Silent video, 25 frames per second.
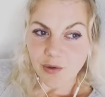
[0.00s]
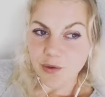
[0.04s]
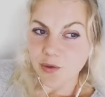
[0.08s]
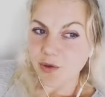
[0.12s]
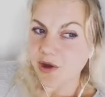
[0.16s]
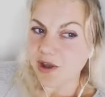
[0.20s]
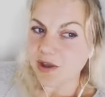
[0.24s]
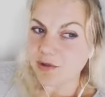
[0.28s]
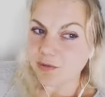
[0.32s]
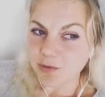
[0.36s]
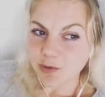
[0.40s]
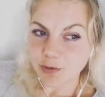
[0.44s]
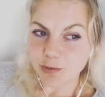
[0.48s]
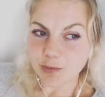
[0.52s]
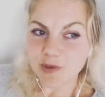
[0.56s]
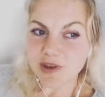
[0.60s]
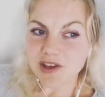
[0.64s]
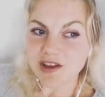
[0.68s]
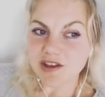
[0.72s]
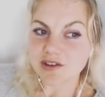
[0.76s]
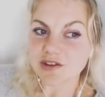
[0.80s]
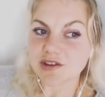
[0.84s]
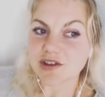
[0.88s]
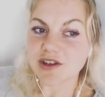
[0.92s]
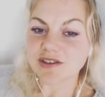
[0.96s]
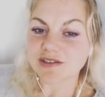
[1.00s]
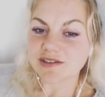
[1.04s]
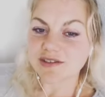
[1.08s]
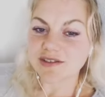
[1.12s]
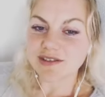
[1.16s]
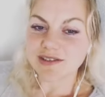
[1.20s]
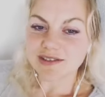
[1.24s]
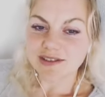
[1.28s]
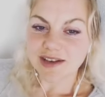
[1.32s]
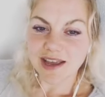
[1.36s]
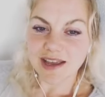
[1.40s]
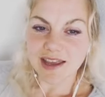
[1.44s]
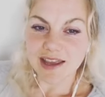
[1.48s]
it will be
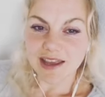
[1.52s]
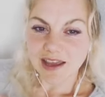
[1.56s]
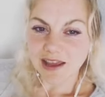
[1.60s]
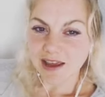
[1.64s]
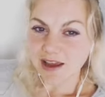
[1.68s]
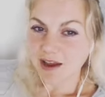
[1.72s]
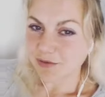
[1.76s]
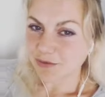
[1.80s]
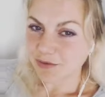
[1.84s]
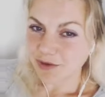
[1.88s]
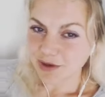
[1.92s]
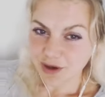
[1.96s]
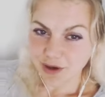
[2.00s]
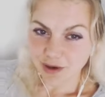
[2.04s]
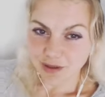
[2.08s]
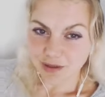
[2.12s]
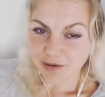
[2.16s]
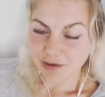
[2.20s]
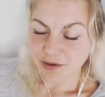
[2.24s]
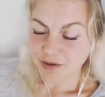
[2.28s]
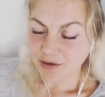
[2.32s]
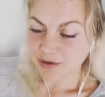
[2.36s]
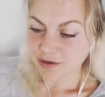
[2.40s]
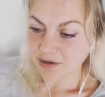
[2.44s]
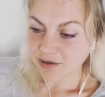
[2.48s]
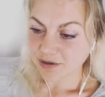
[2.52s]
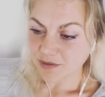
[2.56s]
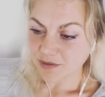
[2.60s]
adjusted like every other